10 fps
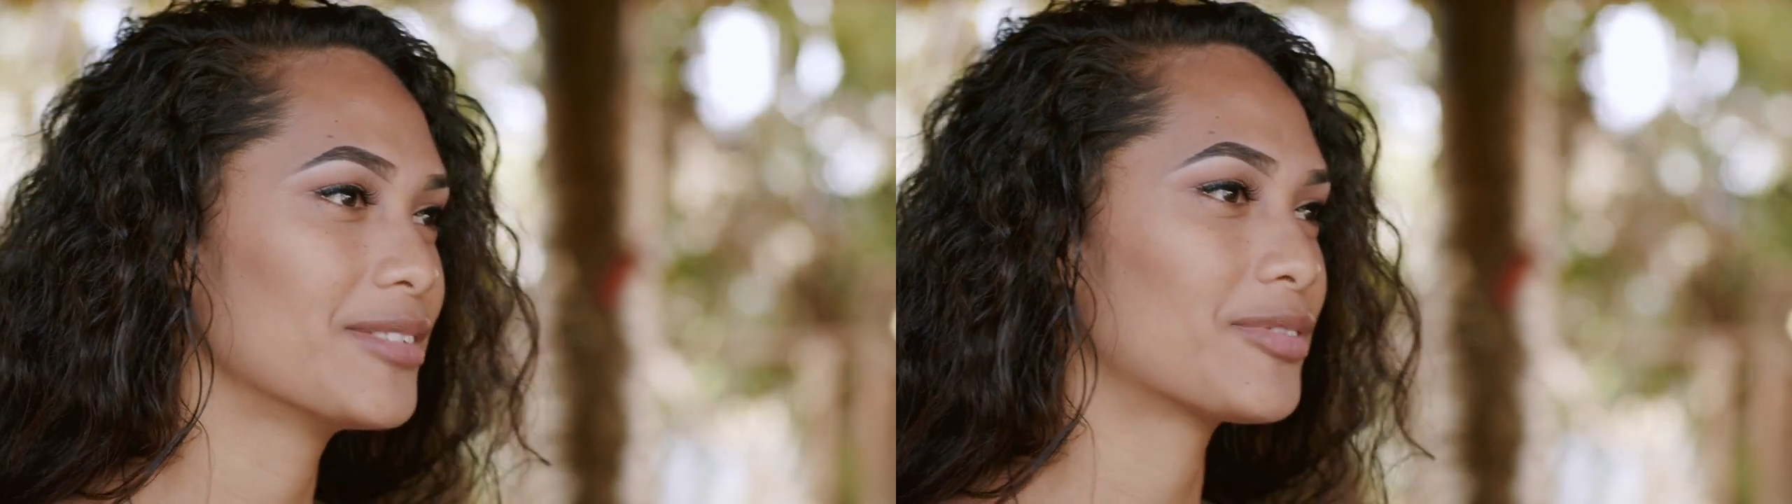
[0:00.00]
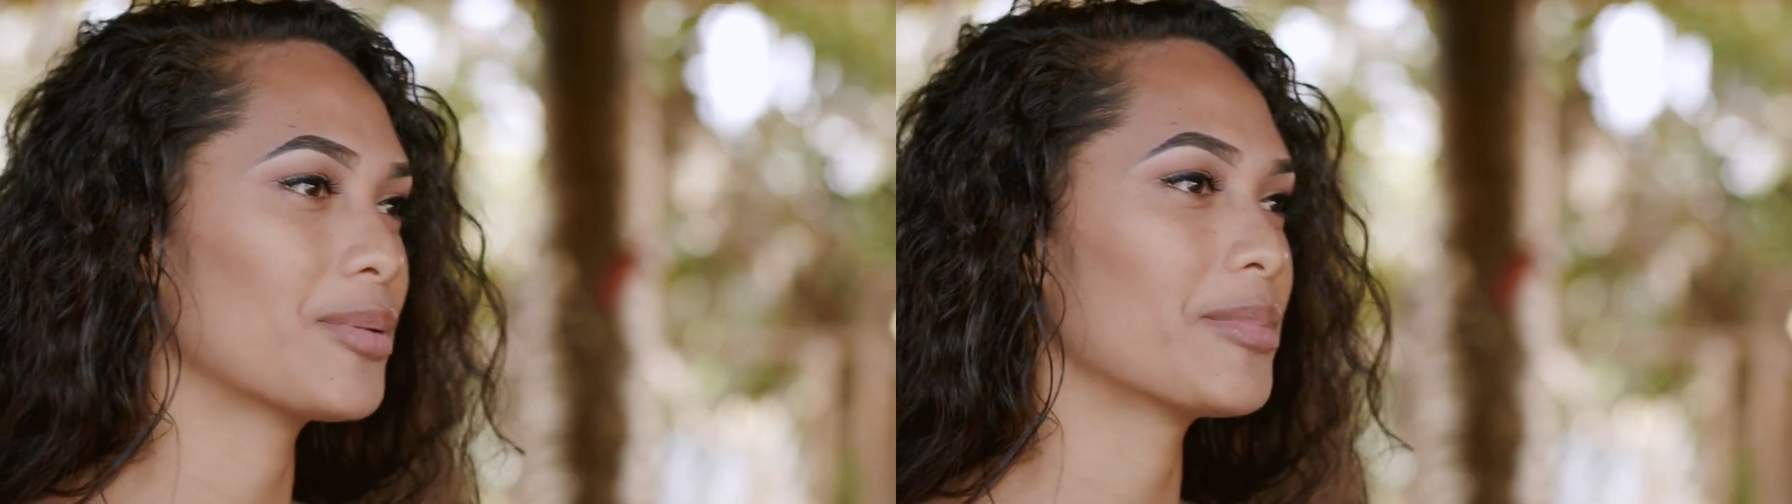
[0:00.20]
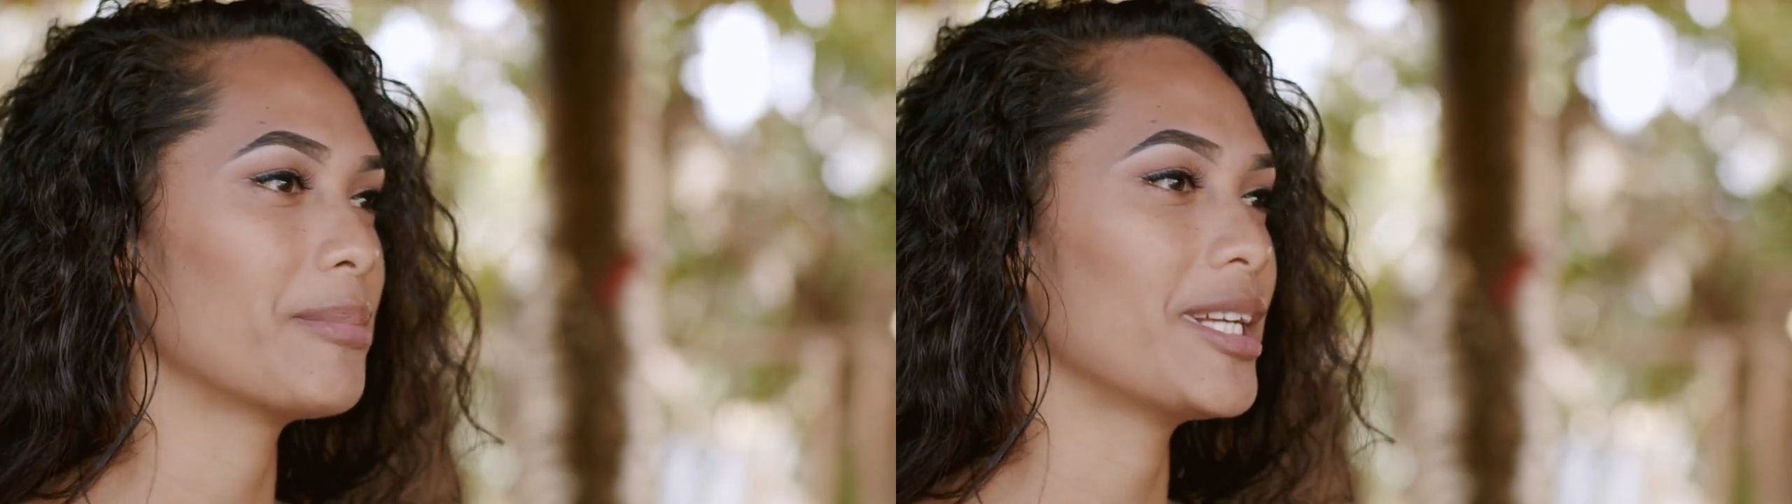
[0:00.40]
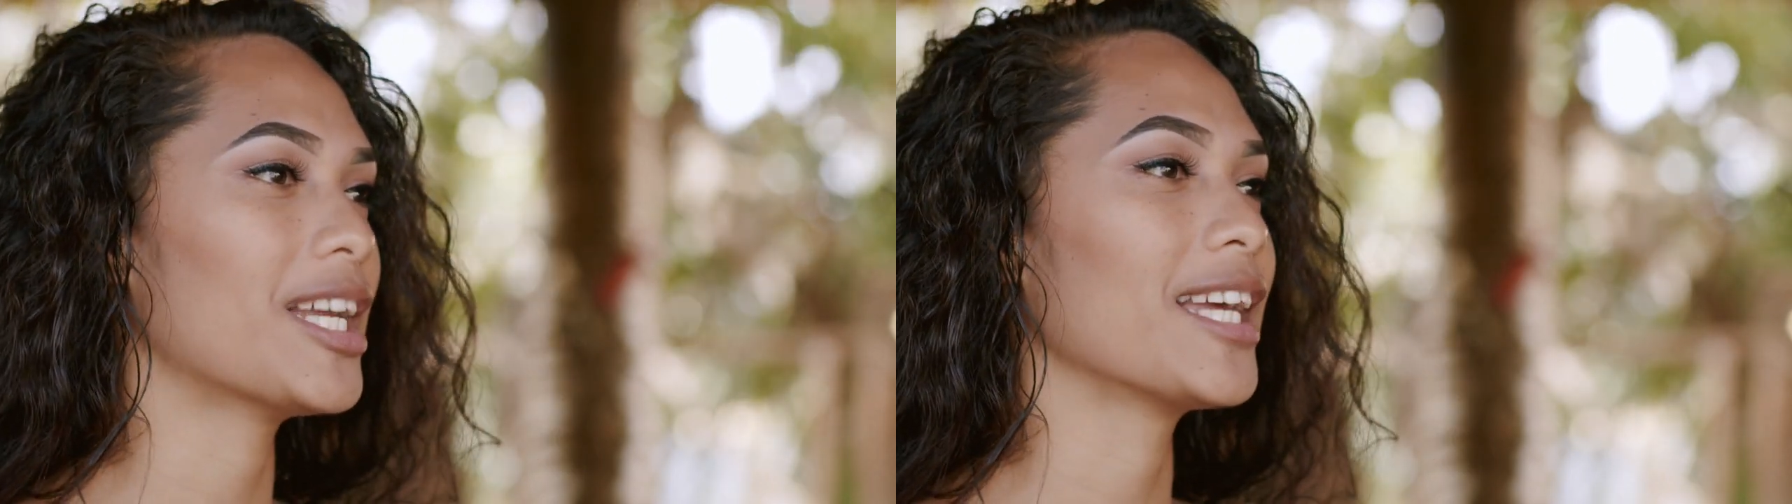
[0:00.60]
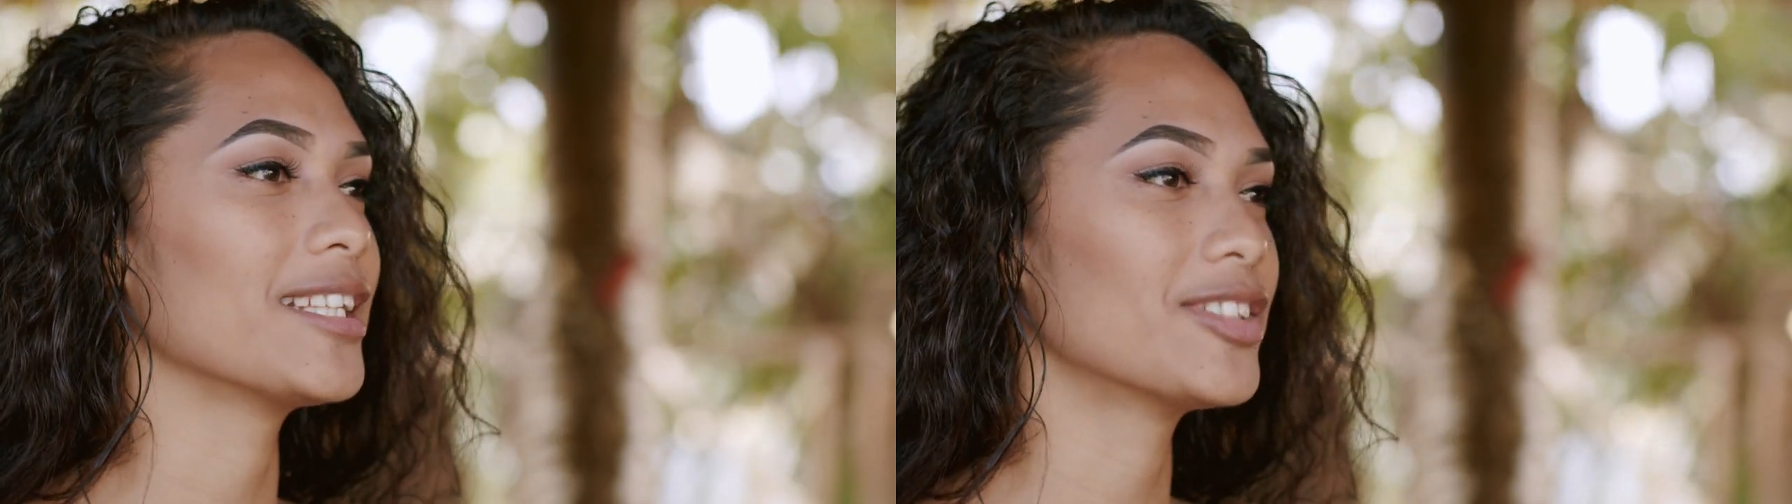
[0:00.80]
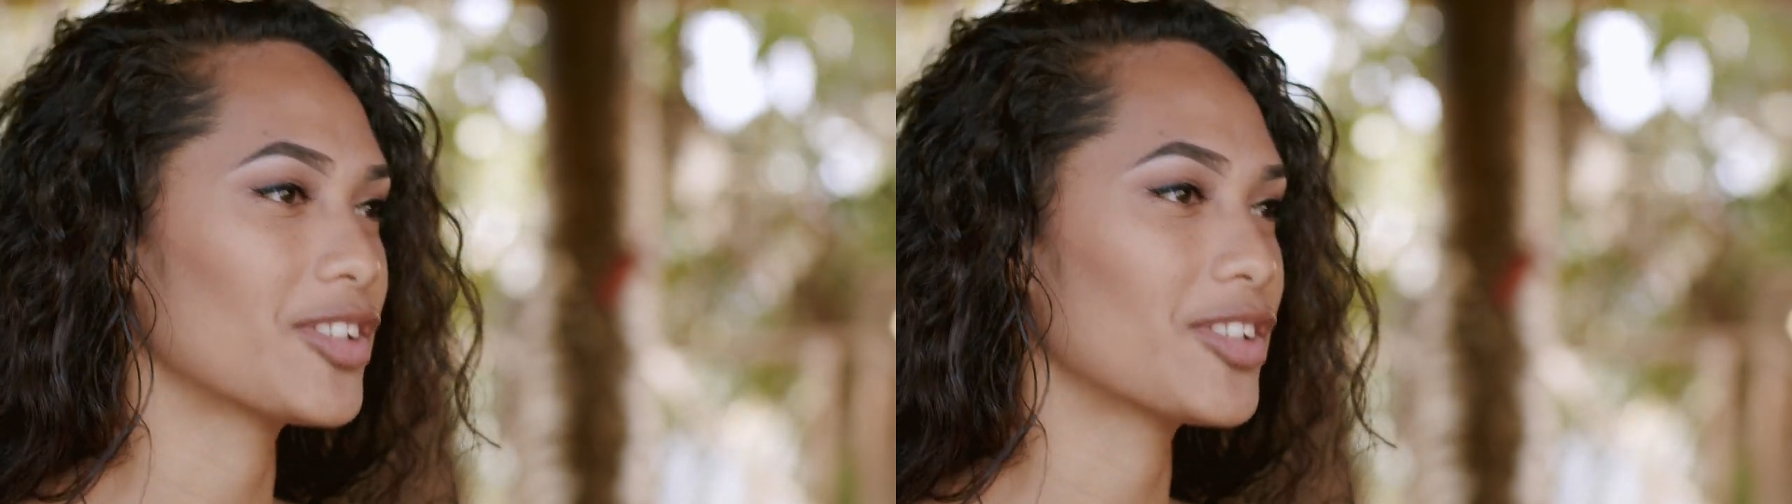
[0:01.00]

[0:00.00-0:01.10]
from the main island